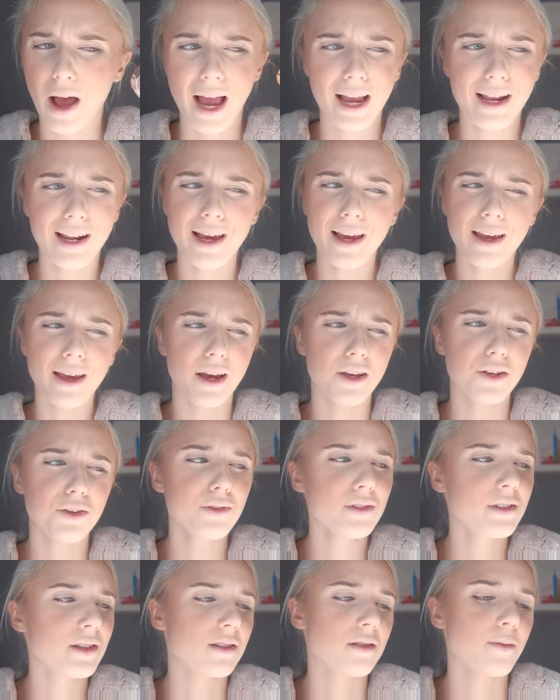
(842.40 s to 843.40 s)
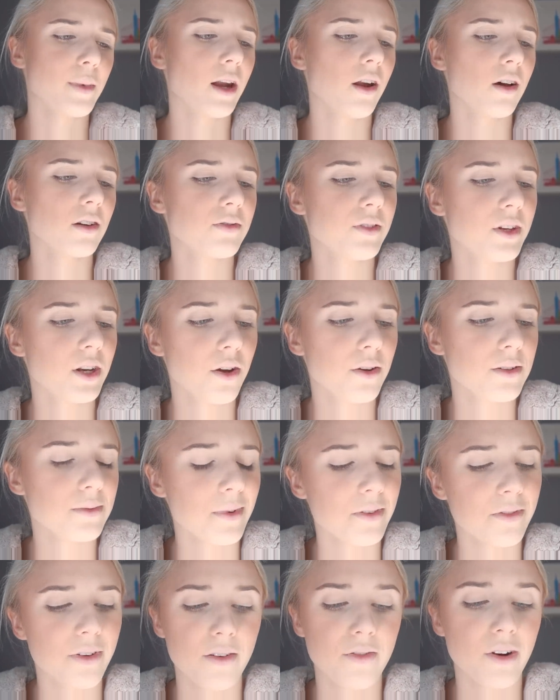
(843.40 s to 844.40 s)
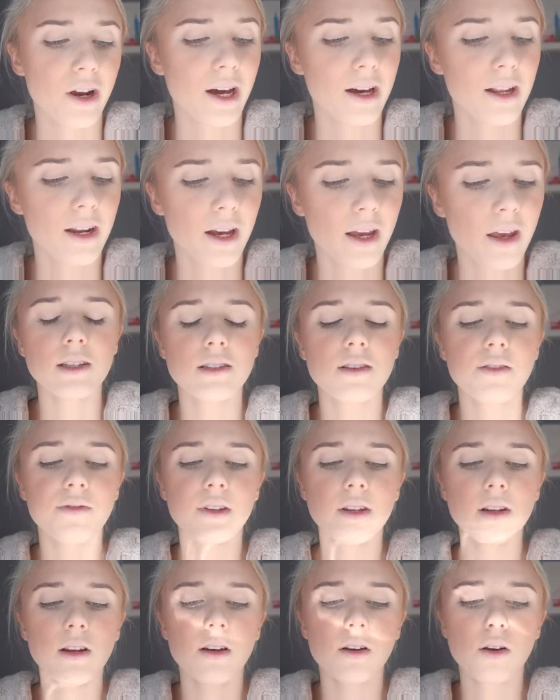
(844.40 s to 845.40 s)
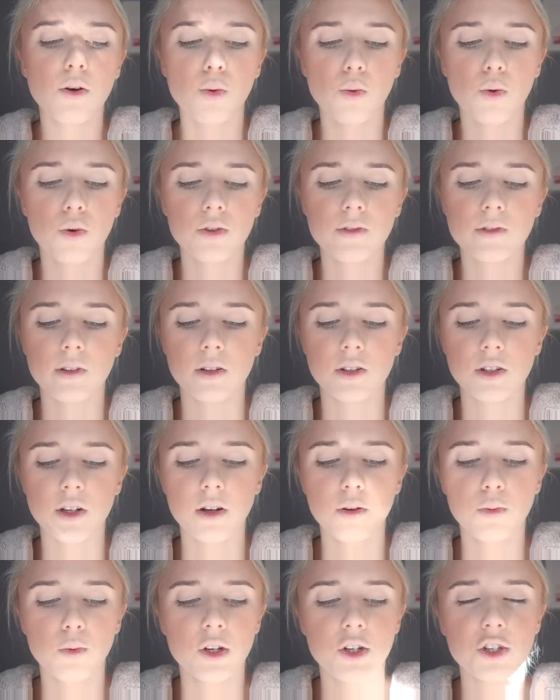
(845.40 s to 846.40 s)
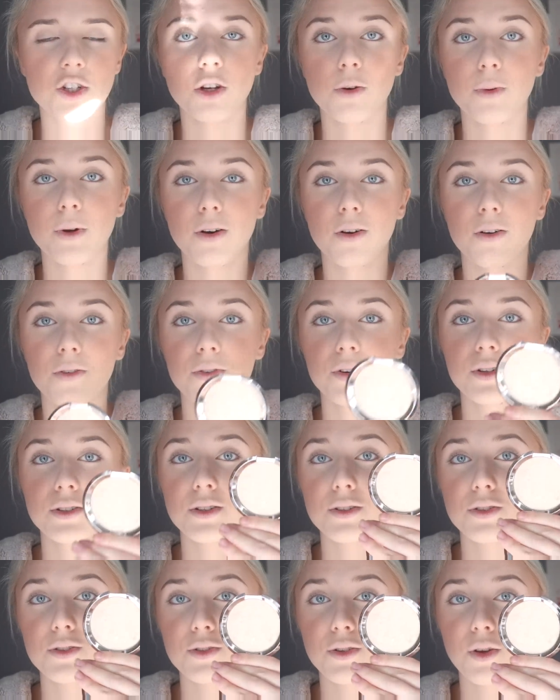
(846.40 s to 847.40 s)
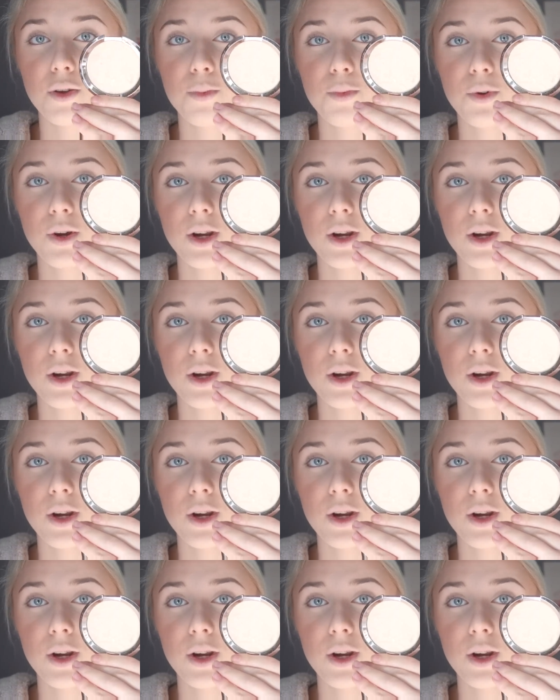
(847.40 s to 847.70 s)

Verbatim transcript: highlight i used this in my last video it's my favorite highlight it's the vanilla quartz i just kind of want to show it off because it's so